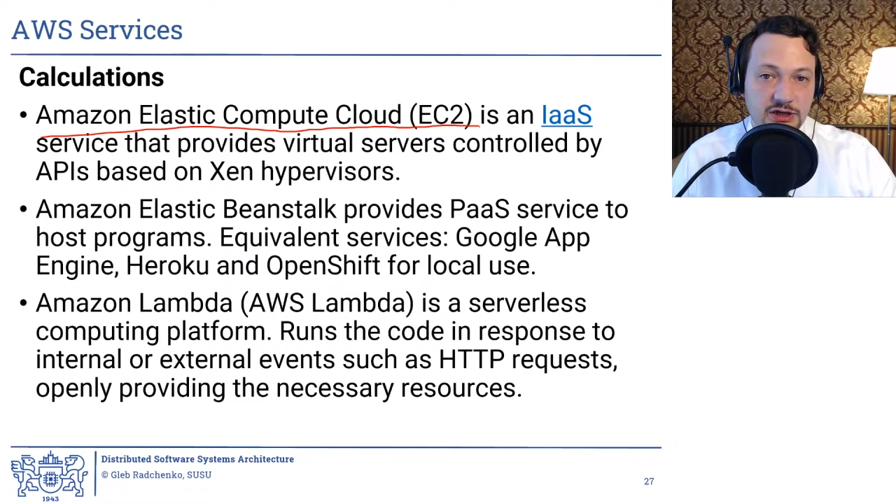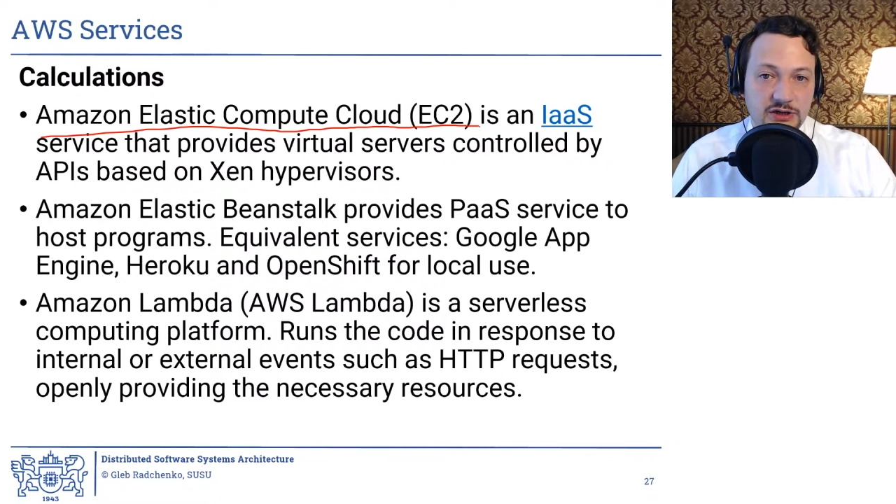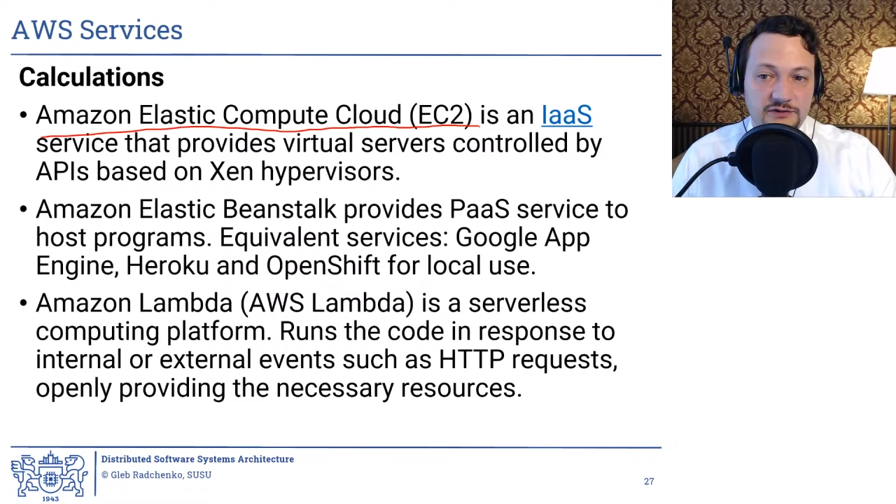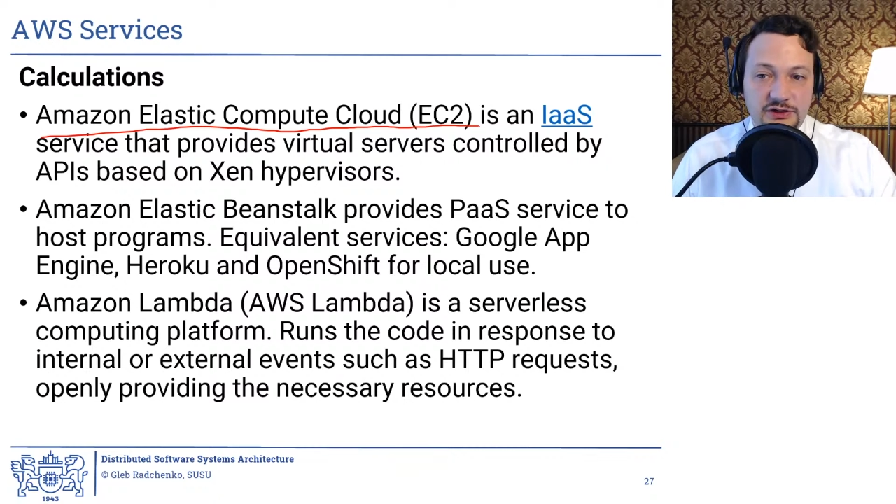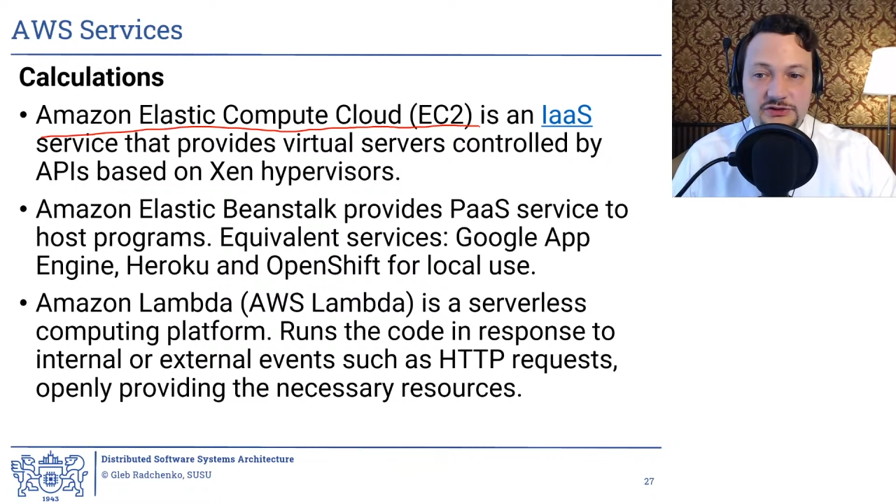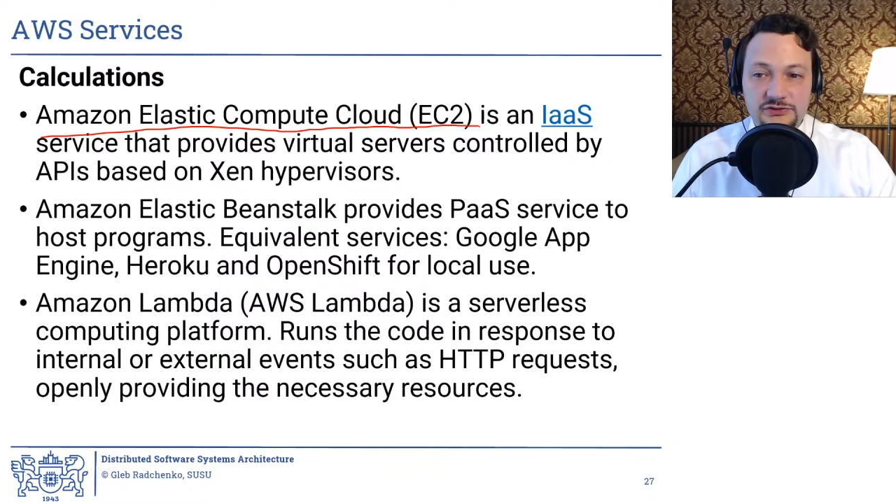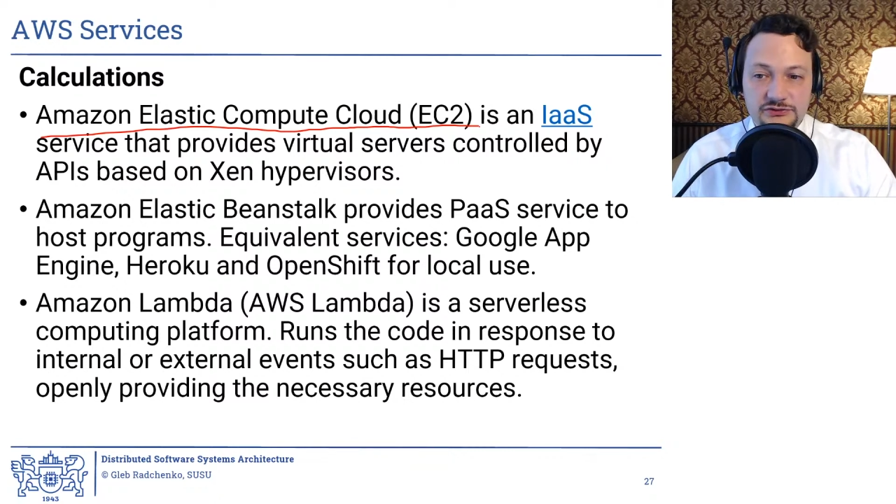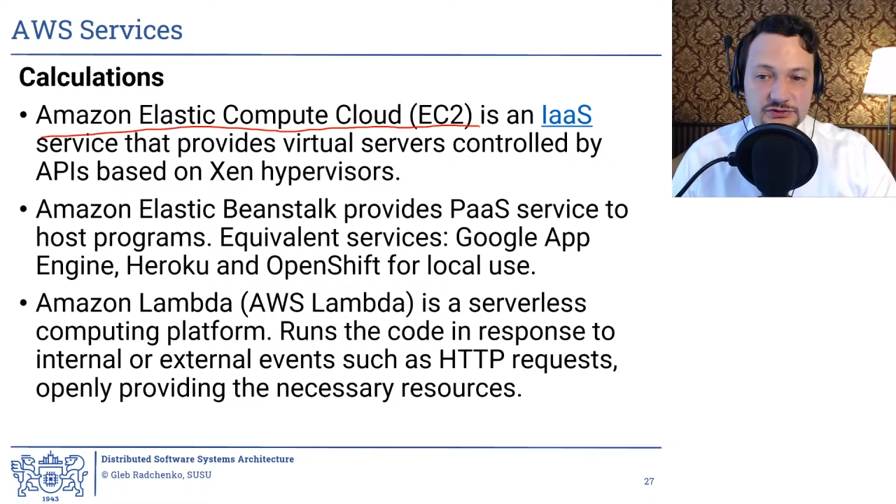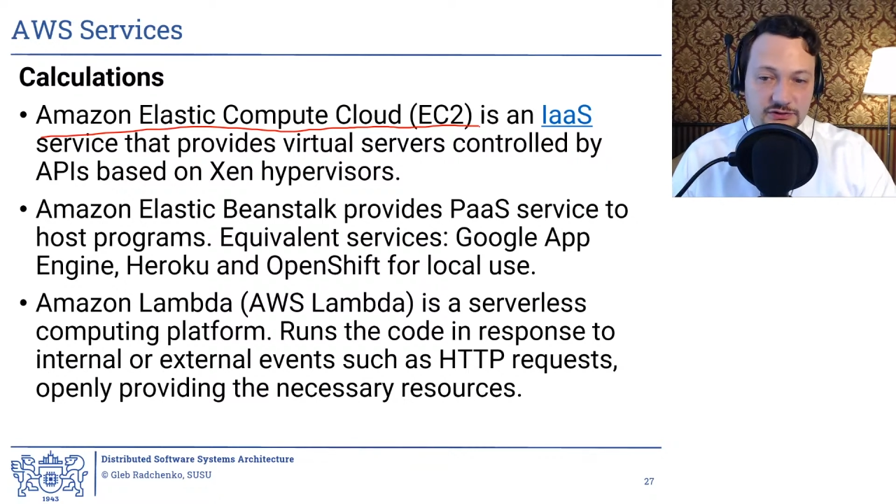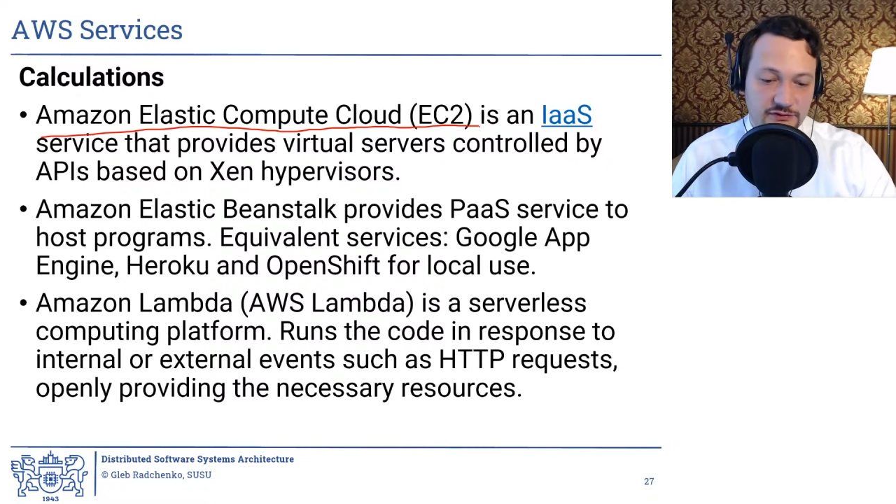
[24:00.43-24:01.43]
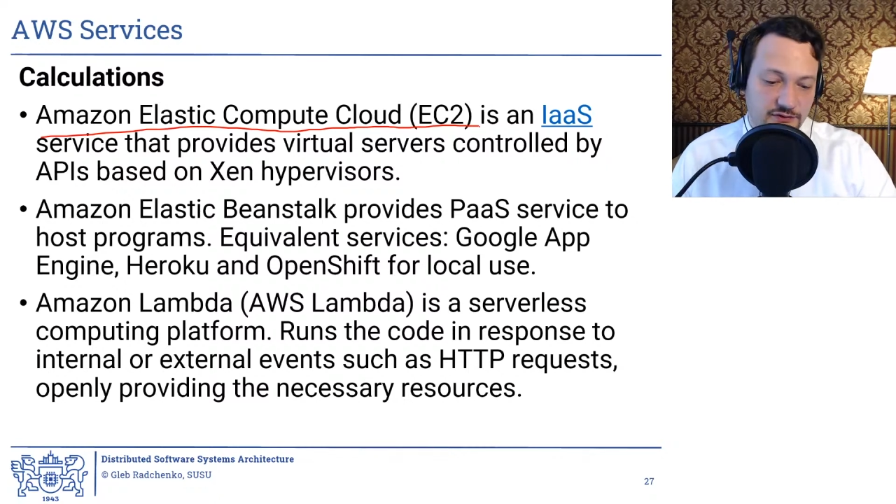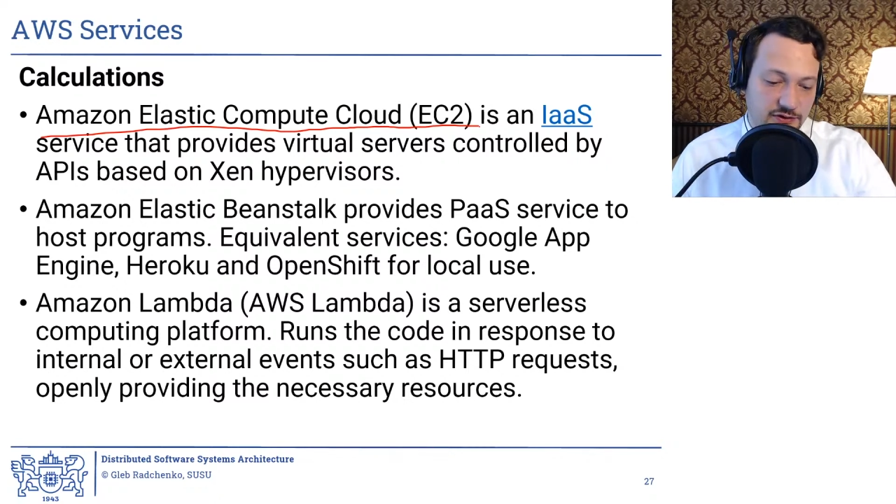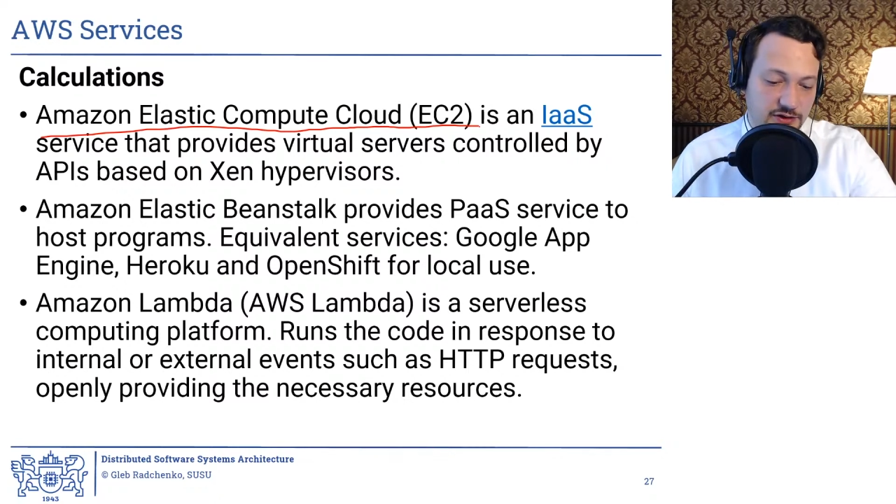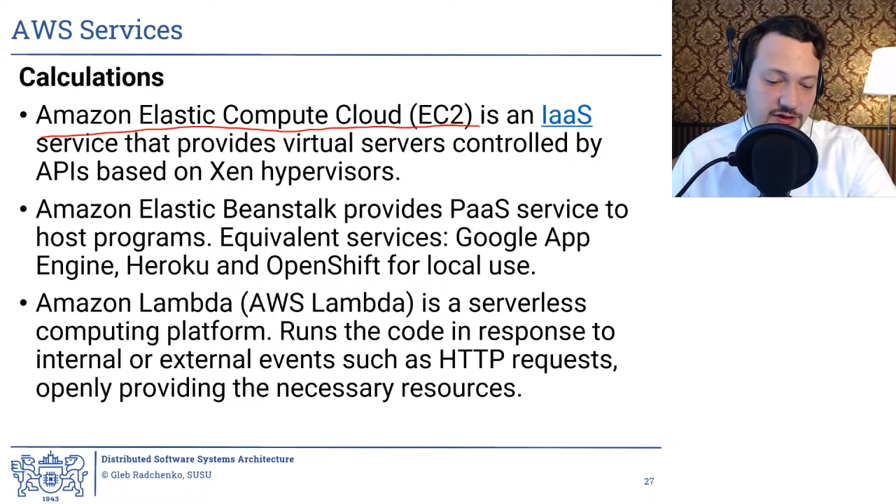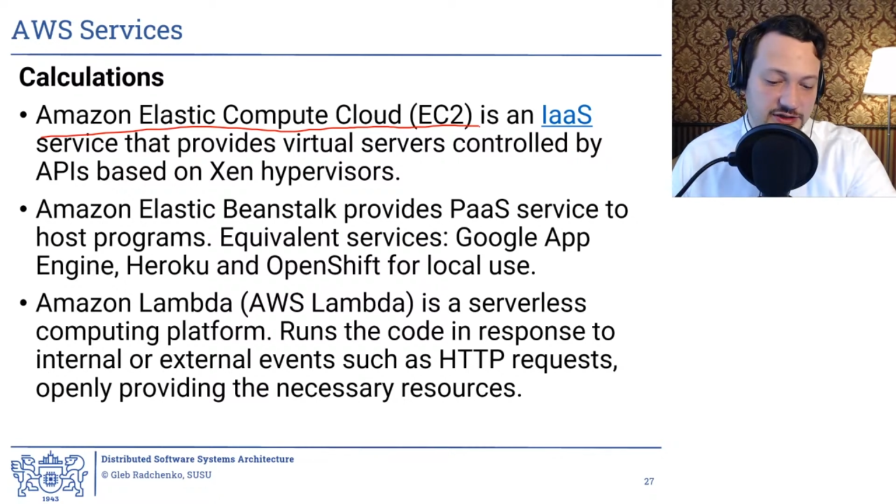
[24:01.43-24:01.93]
They used
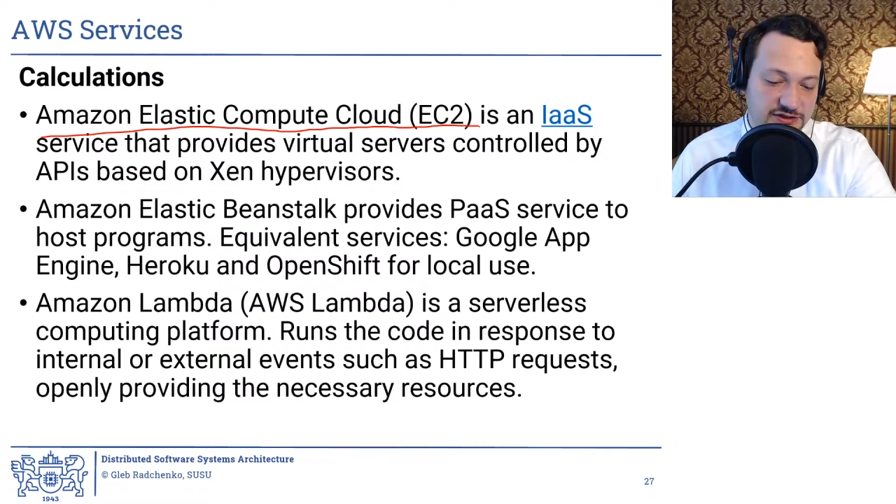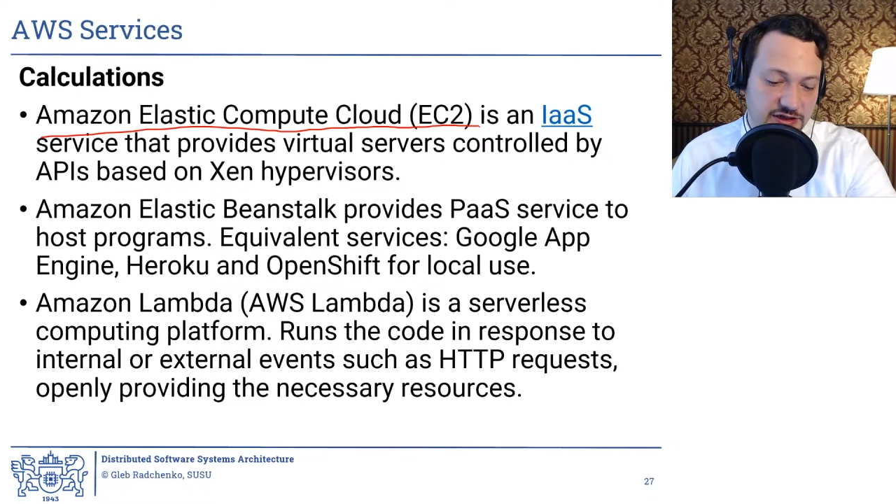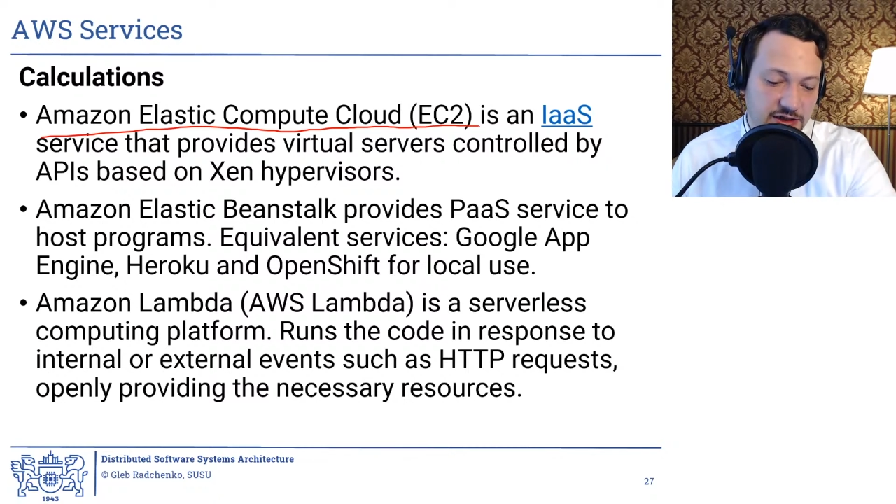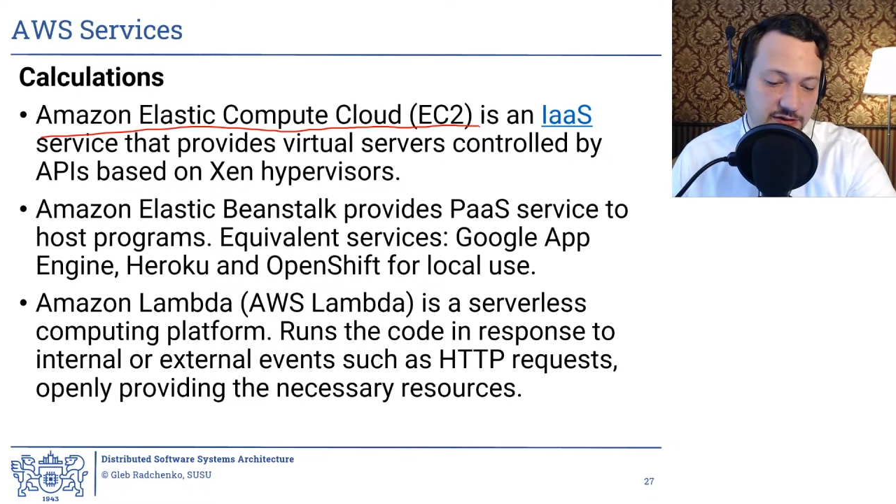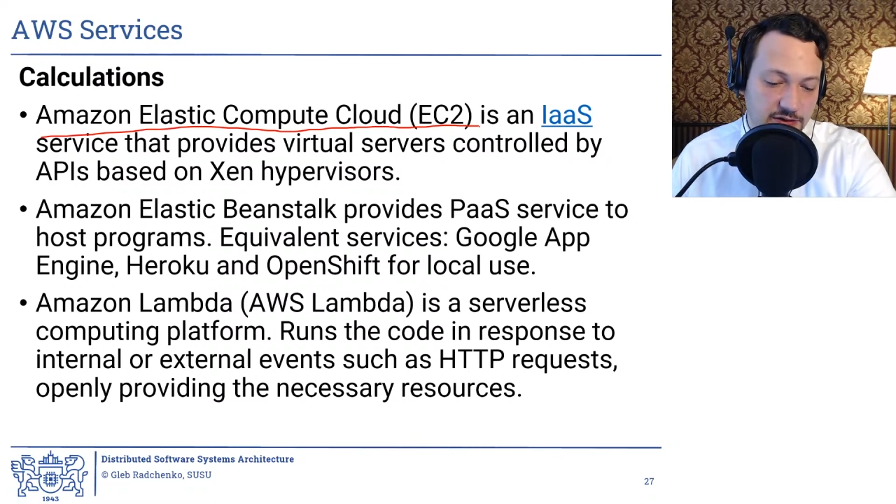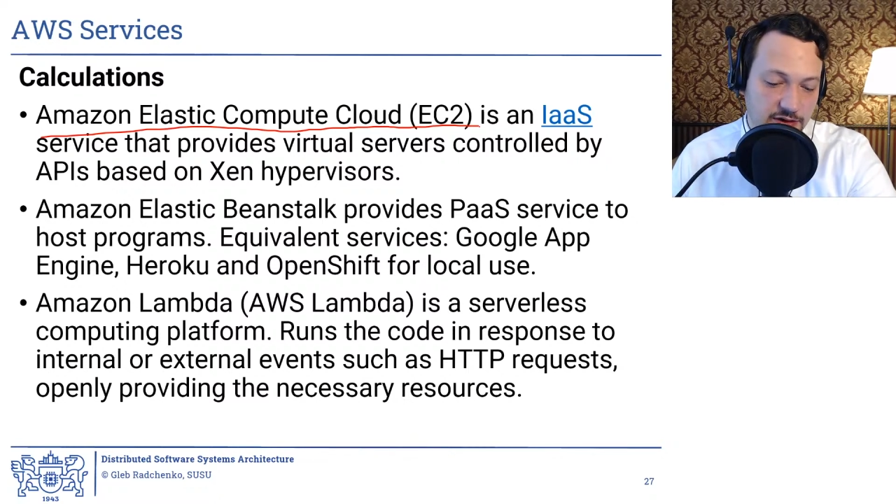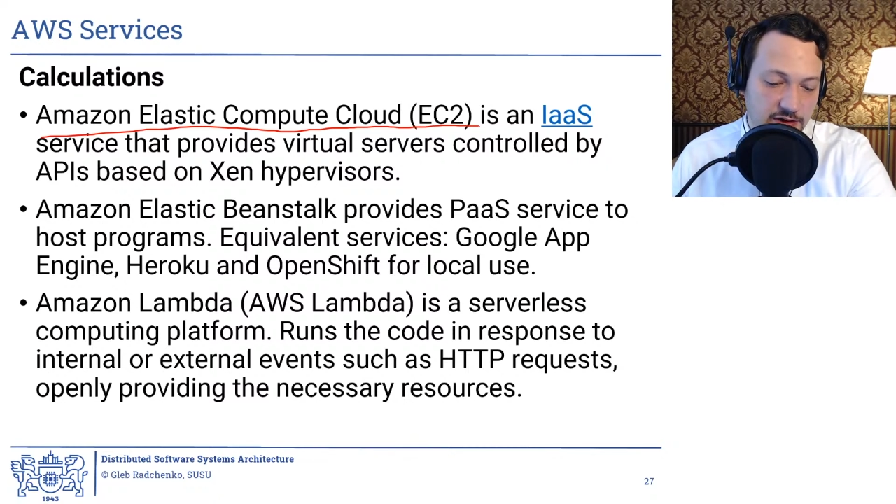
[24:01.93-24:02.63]
the Xen